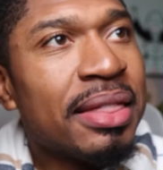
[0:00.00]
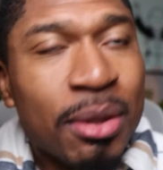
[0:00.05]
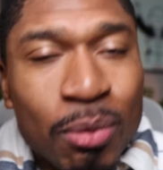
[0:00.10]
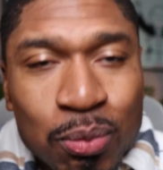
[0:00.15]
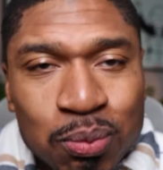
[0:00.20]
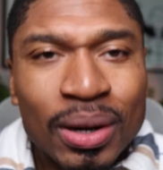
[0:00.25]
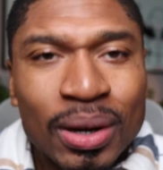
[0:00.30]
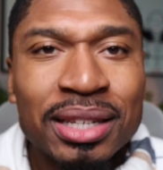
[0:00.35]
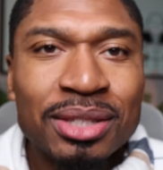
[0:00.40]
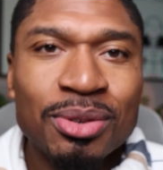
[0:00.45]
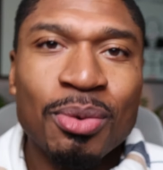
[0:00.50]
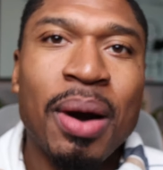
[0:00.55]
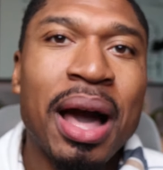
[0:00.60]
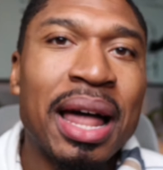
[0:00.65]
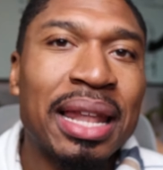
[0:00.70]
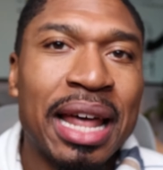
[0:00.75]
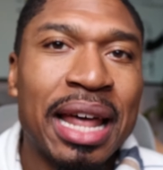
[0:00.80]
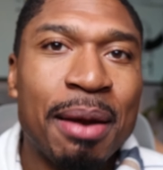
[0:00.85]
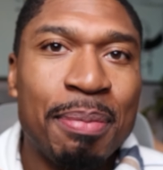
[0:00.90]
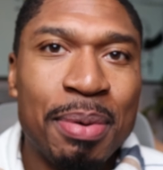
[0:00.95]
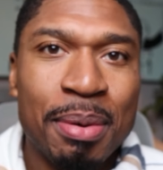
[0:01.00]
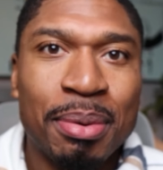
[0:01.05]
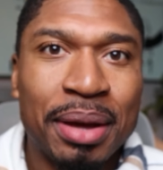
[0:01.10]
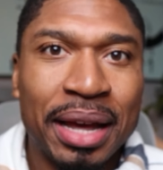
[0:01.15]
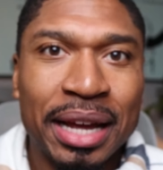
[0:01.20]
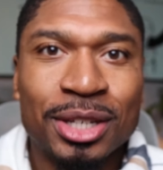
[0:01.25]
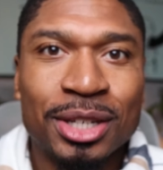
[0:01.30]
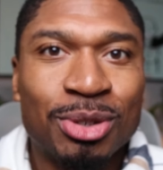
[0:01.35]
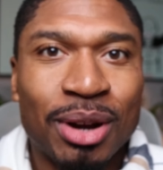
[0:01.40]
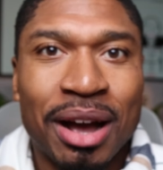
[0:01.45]
The reason why a lot of people
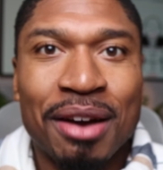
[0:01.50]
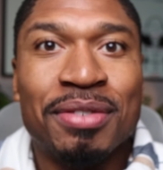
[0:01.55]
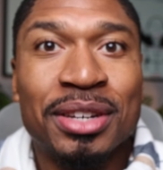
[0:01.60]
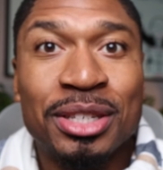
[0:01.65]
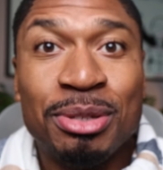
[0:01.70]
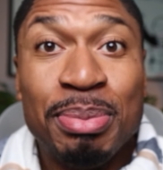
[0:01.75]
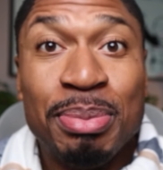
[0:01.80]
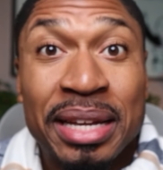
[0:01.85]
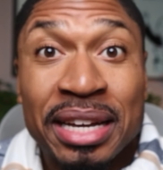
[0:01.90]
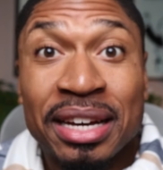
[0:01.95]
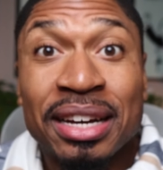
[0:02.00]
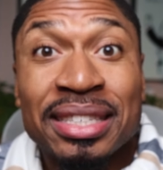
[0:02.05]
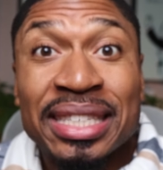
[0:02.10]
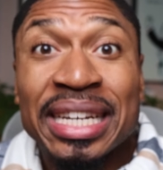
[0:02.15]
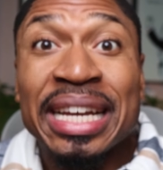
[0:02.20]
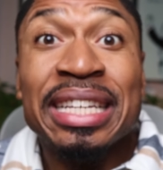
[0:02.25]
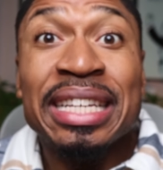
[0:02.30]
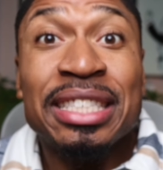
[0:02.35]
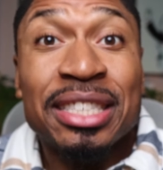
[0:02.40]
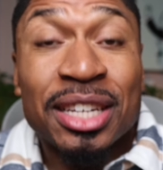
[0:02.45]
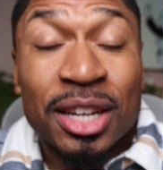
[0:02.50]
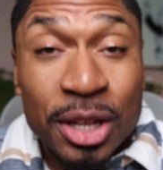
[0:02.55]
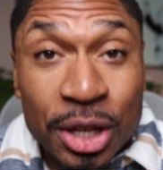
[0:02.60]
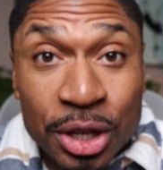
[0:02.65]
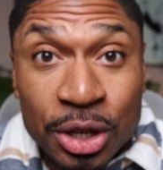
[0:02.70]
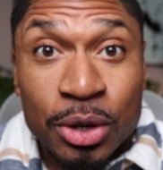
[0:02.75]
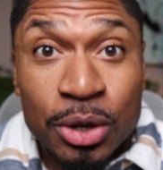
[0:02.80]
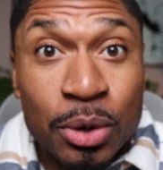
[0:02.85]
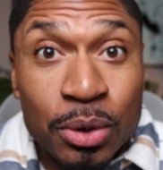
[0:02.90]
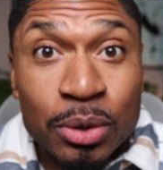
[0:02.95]
can't drive is because it's a
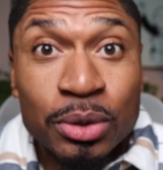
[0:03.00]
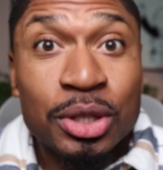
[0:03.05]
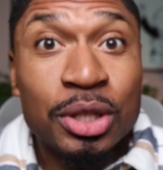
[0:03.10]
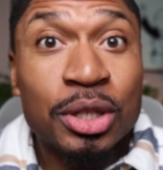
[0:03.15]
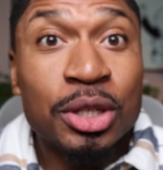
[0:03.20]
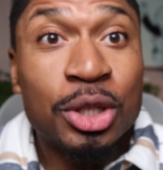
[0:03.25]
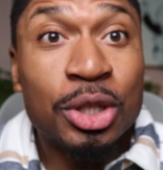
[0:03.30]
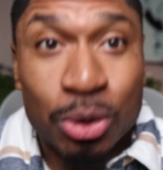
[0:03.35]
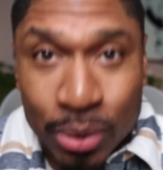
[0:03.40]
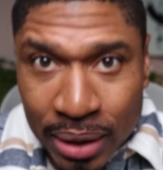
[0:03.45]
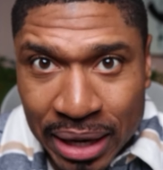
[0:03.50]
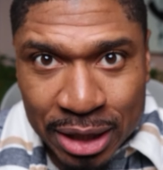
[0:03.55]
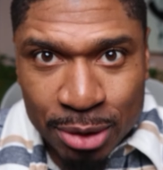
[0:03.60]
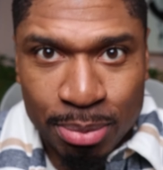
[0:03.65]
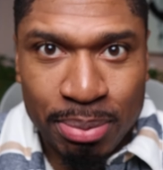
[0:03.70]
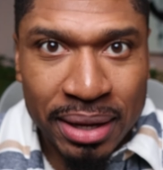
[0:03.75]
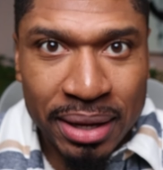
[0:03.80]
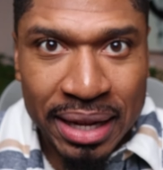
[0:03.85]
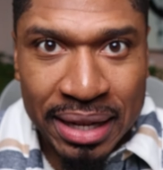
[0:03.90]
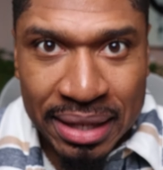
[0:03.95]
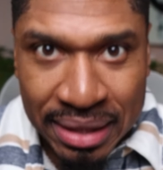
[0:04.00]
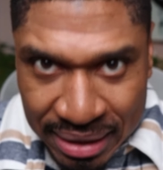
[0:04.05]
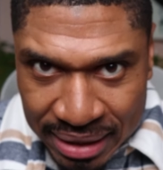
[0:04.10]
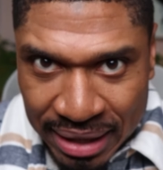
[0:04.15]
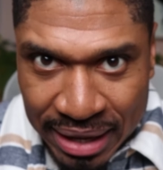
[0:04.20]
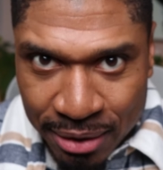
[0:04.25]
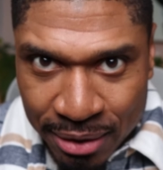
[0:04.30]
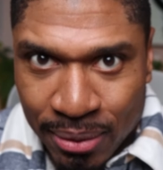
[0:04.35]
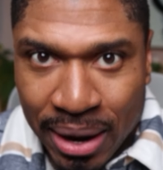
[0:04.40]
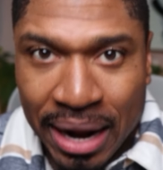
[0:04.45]
huge transplant city,